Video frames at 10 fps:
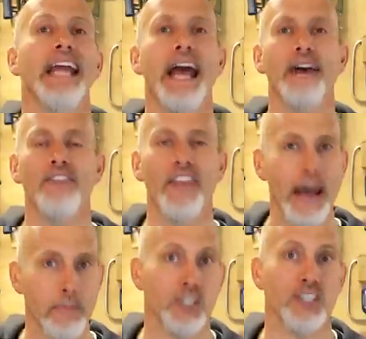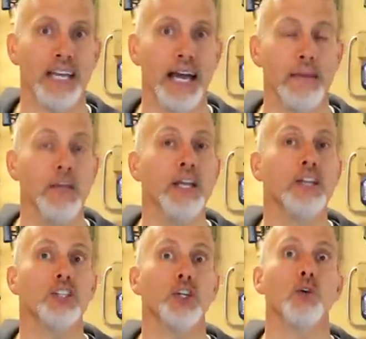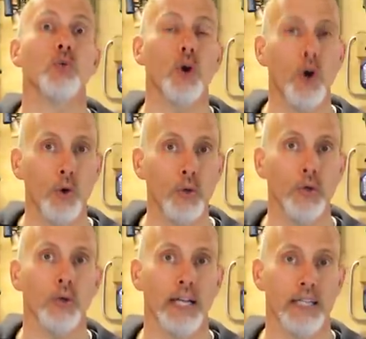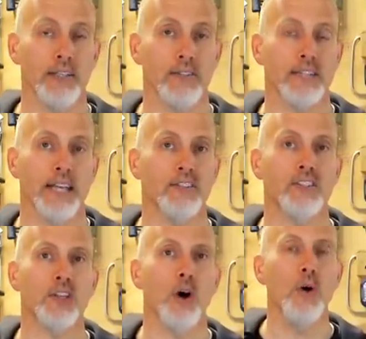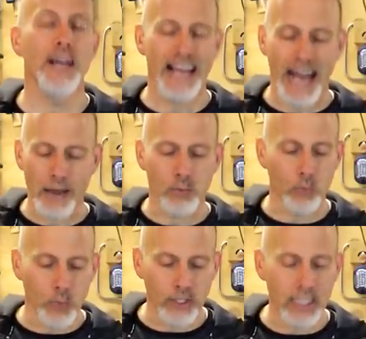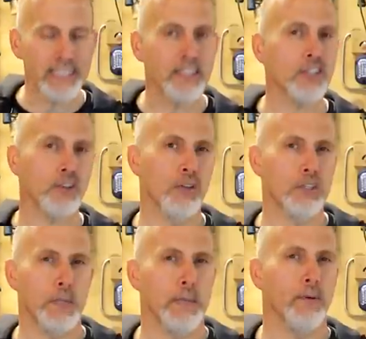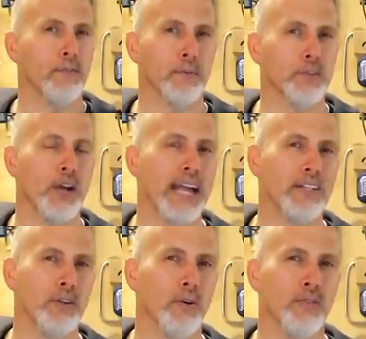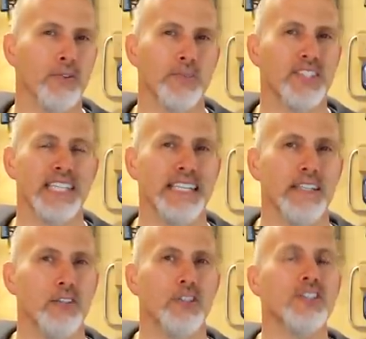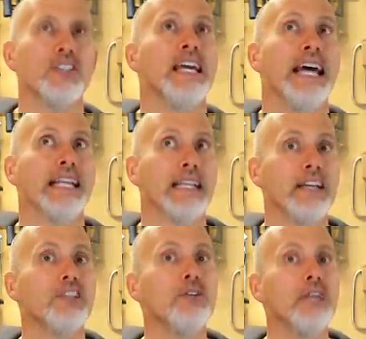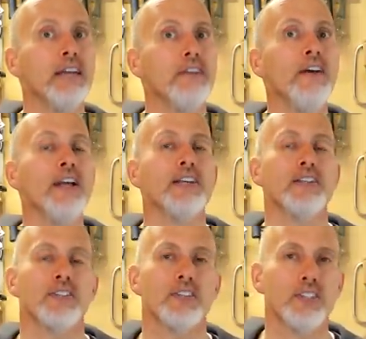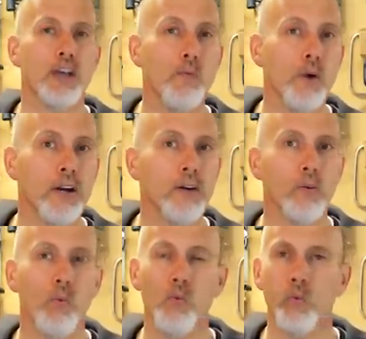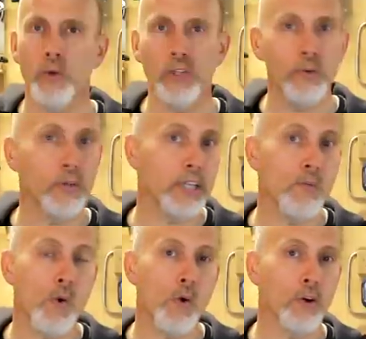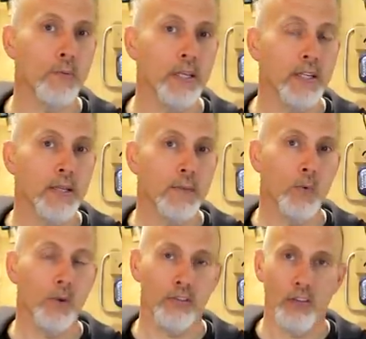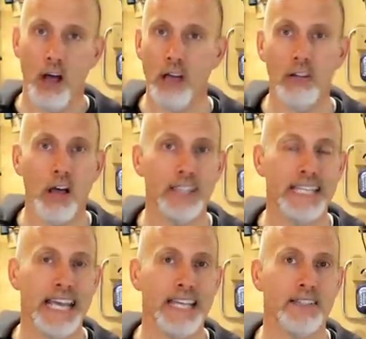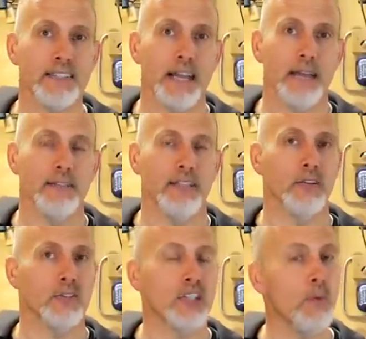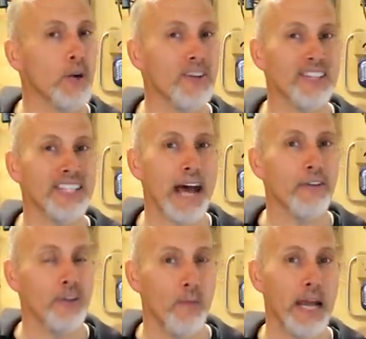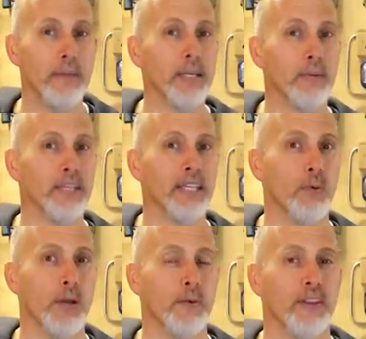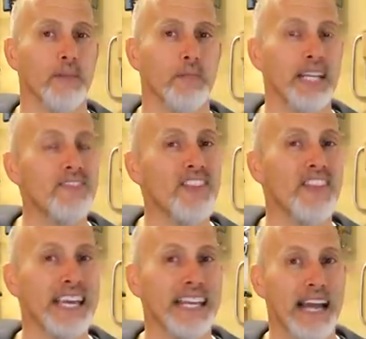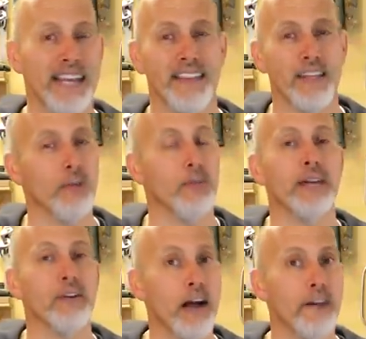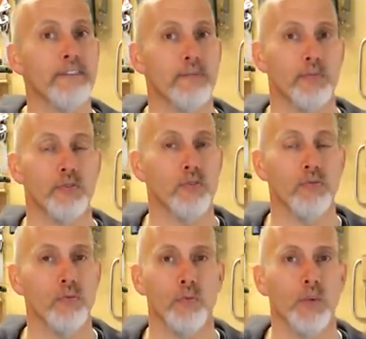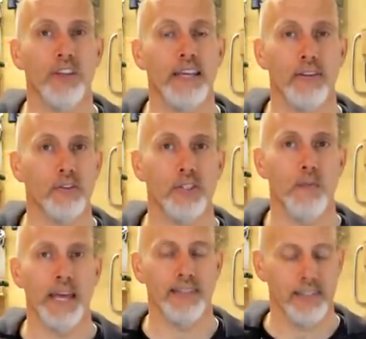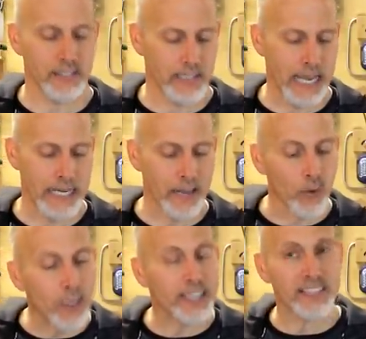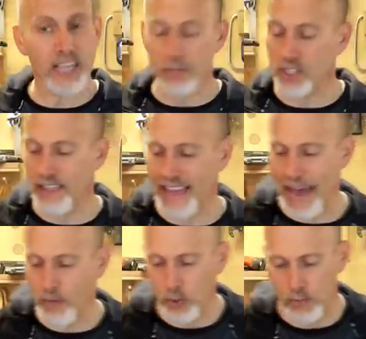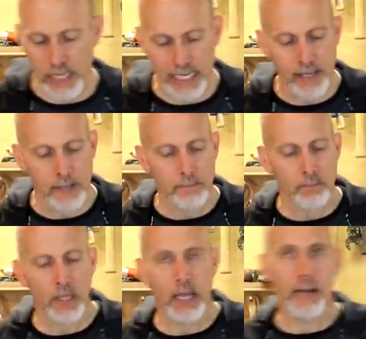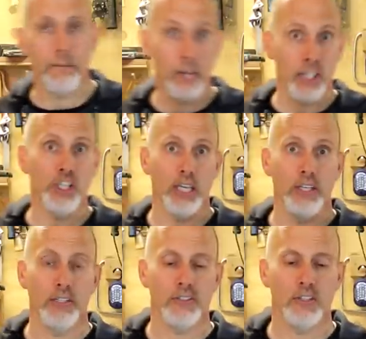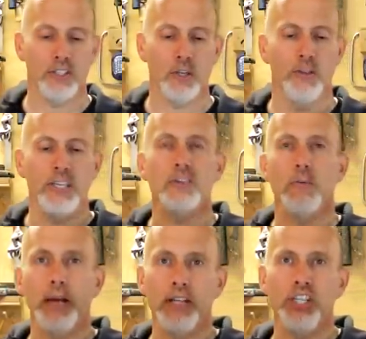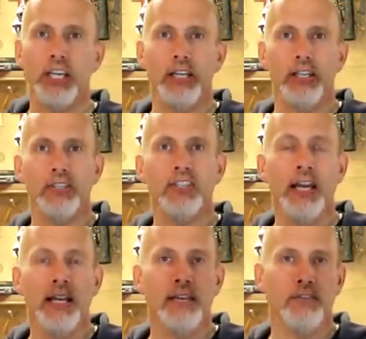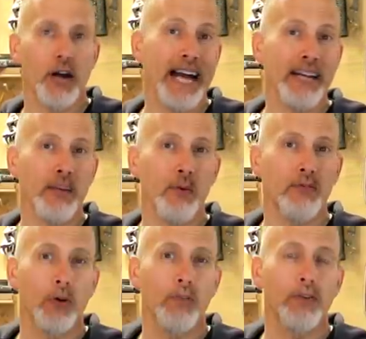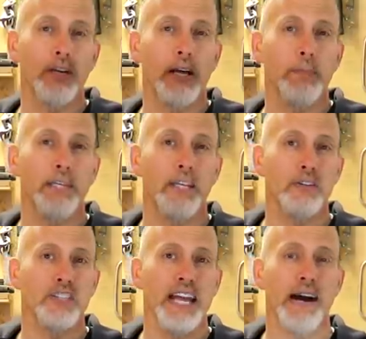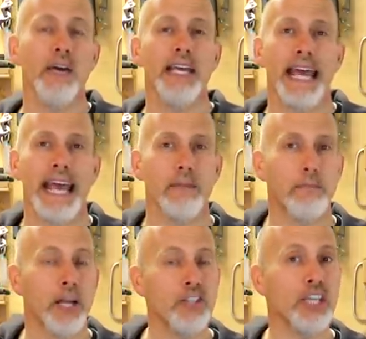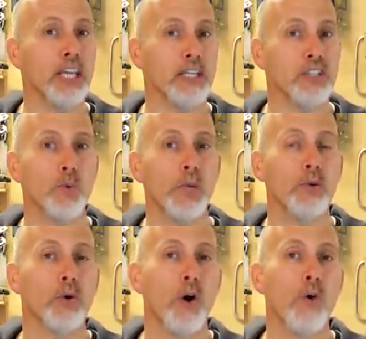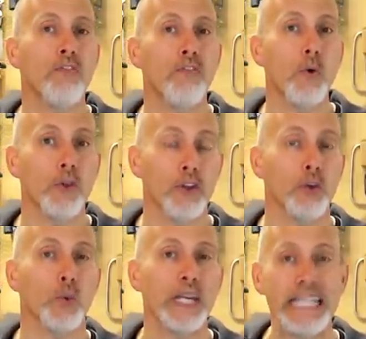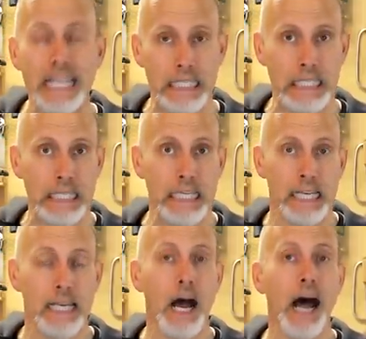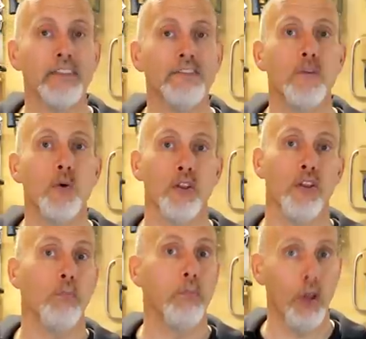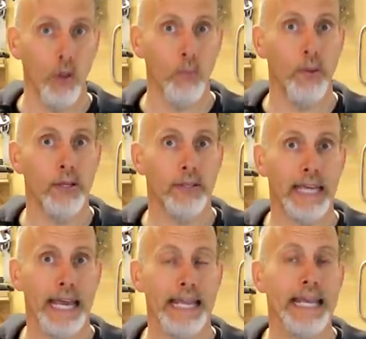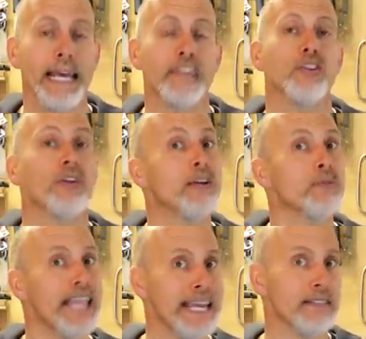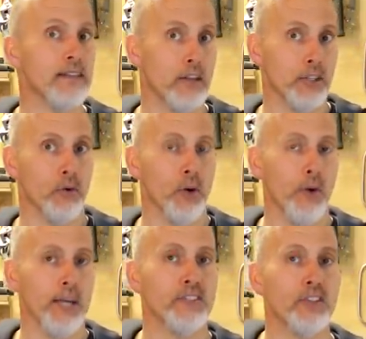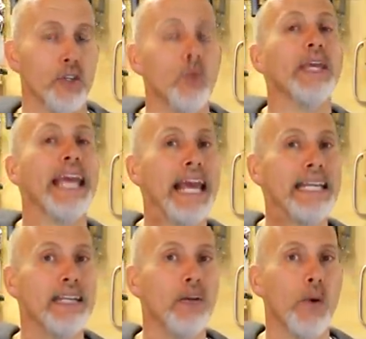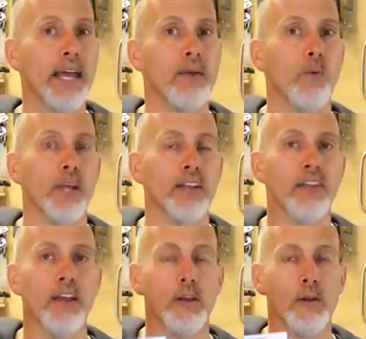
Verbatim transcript: going to have that much time to grow your onions. And so I really discourage people from trying to grow from seed. You just, unless you live somewhere really, really warm with long, long days, uh, you know, somewhere in the South, you might be able to get away with it. But even then, I think you're better off with the other two methods. Okay, now the one exception to that would be uh, bunching onions. So these are bunching onions variety that we've grown for a couple of years now. And bunching onions we grow for the green onion, not for the bulb okay? And so they don't take as long to grow. And so you can get away with